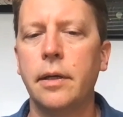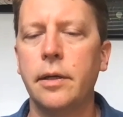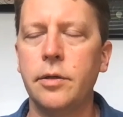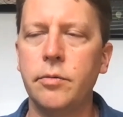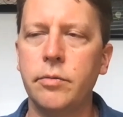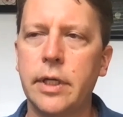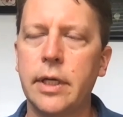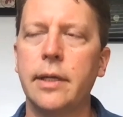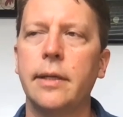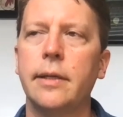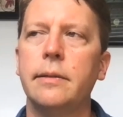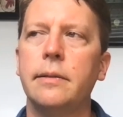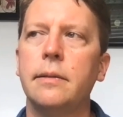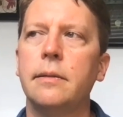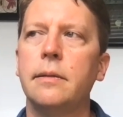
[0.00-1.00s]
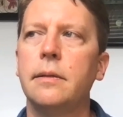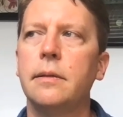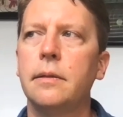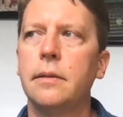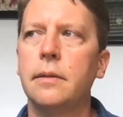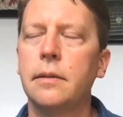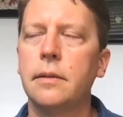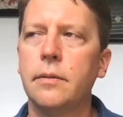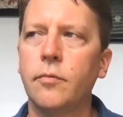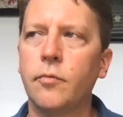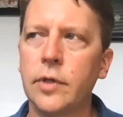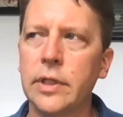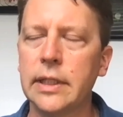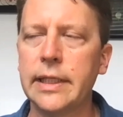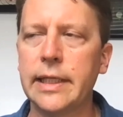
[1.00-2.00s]
you can
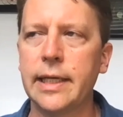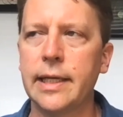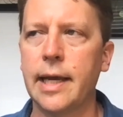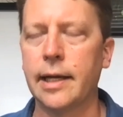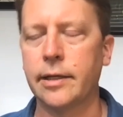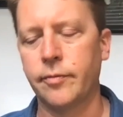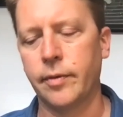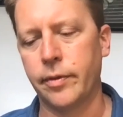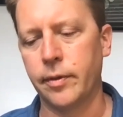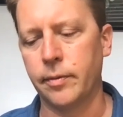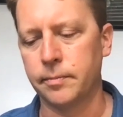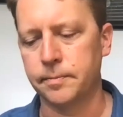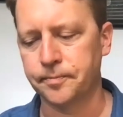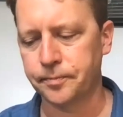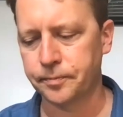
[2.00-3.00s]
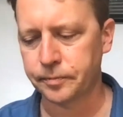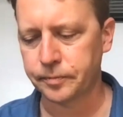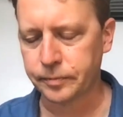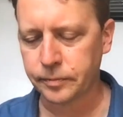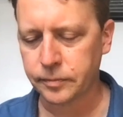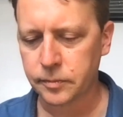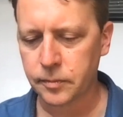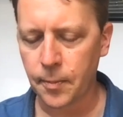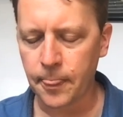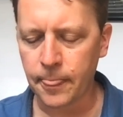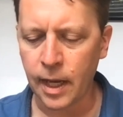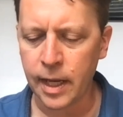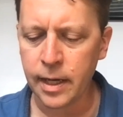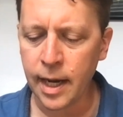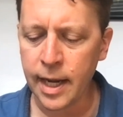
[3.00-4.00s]
really connect with them.
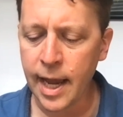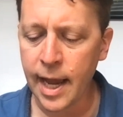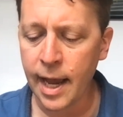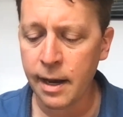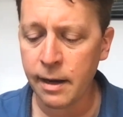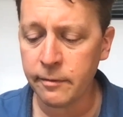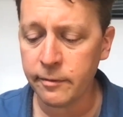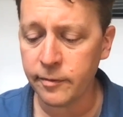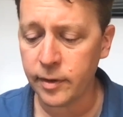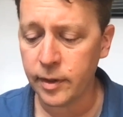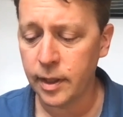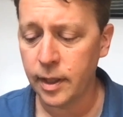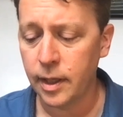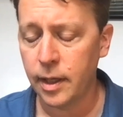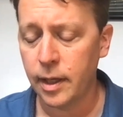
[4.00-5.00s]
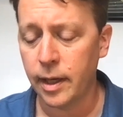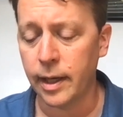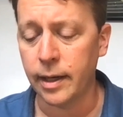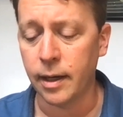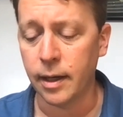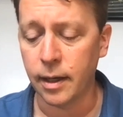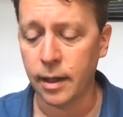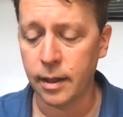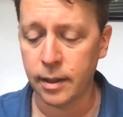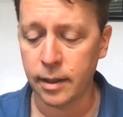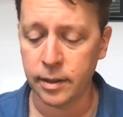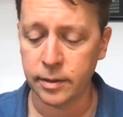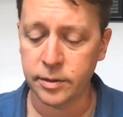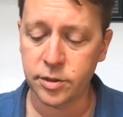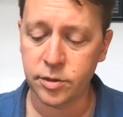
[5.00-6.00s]
And I have
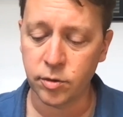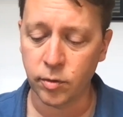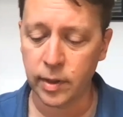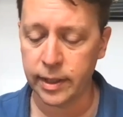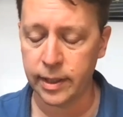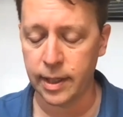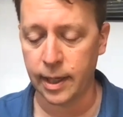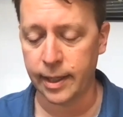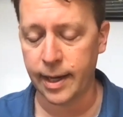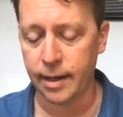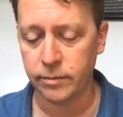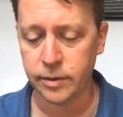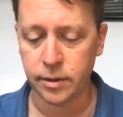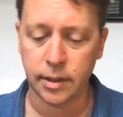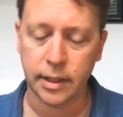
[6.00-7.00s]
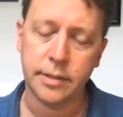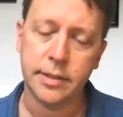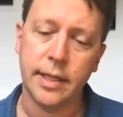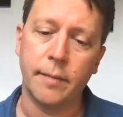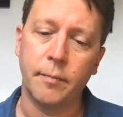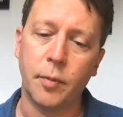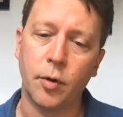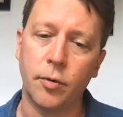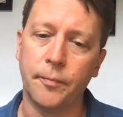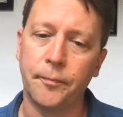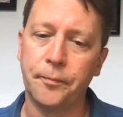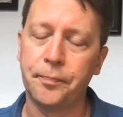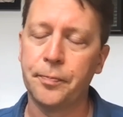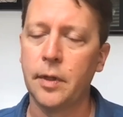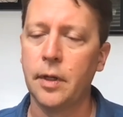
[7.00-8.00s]
a story, a counter example,
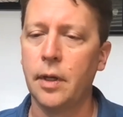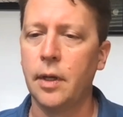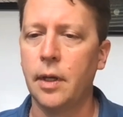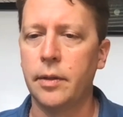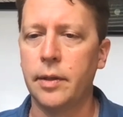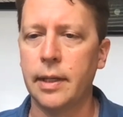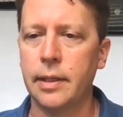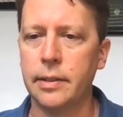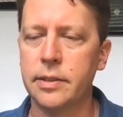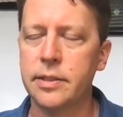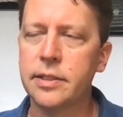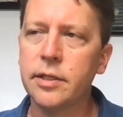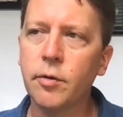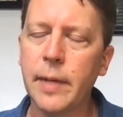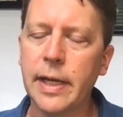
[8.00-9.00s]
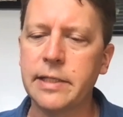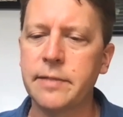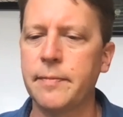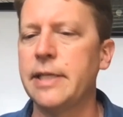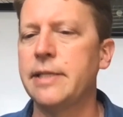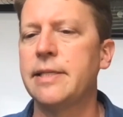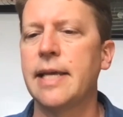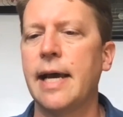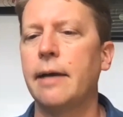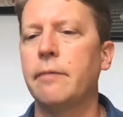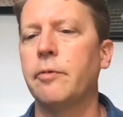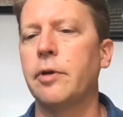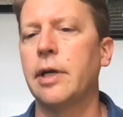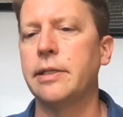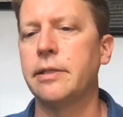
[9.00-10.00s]
that still makes me sad
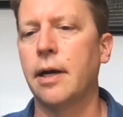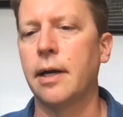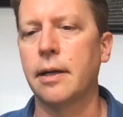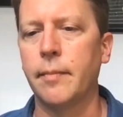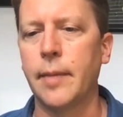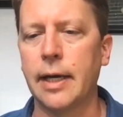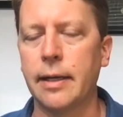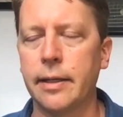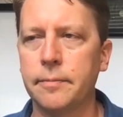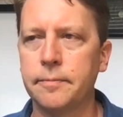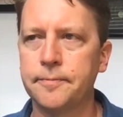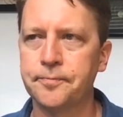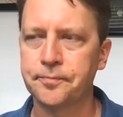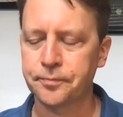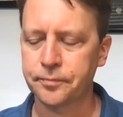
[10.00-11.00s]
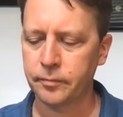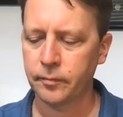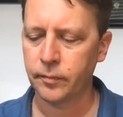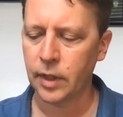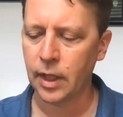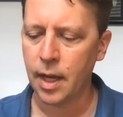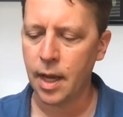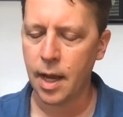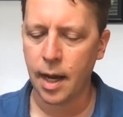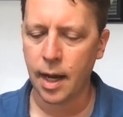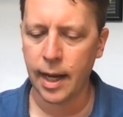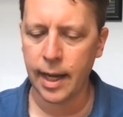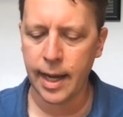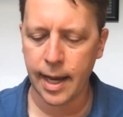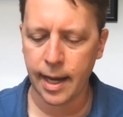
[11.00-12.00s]
when I talk about it.
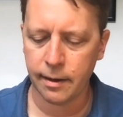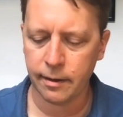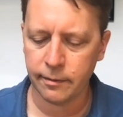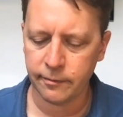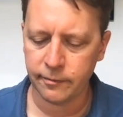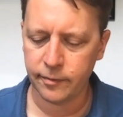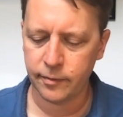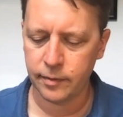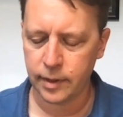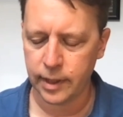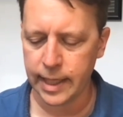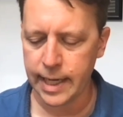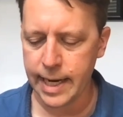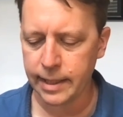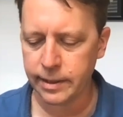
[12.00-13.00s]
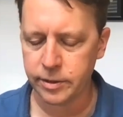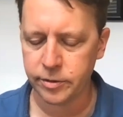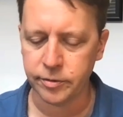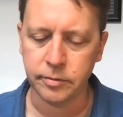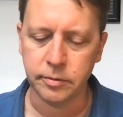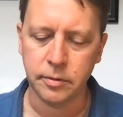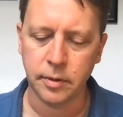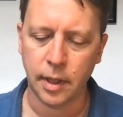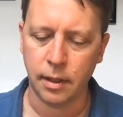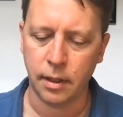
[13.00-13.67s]
I have an aunt who,